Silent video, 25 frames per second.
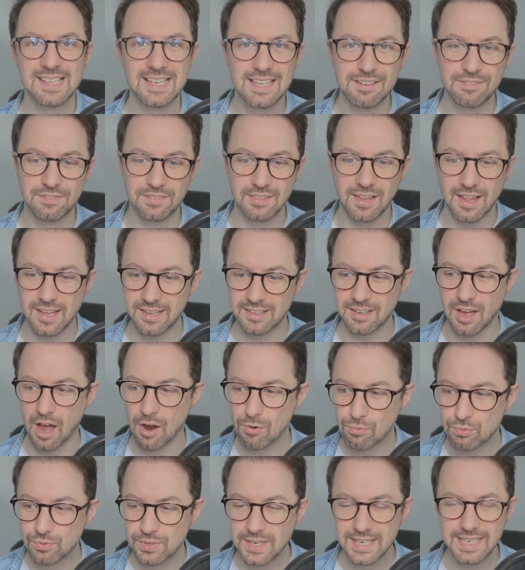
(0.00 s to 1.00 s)
lift like
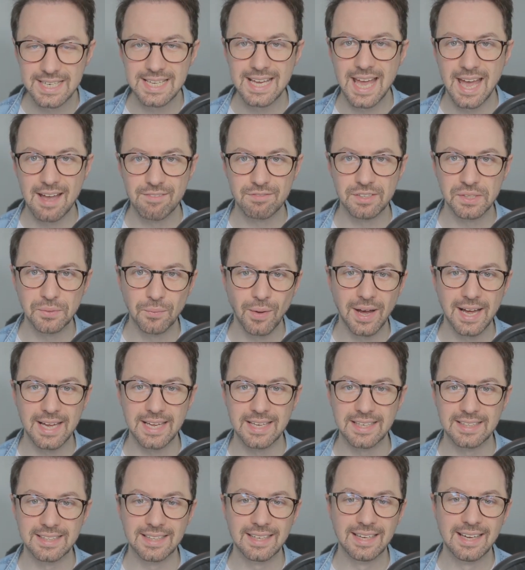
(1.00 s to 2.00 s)
a really heavy
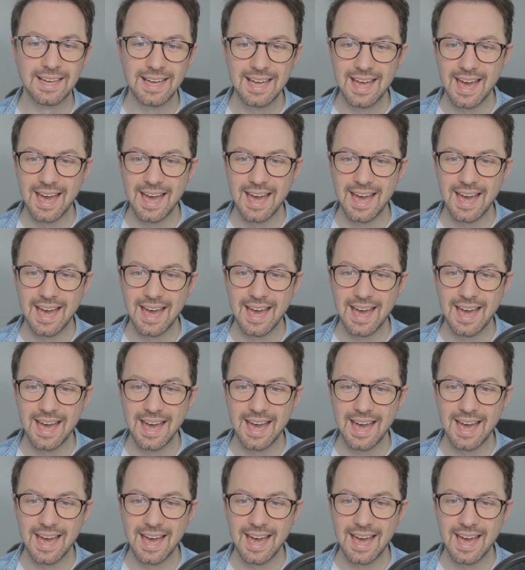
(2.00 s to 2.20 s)
weight,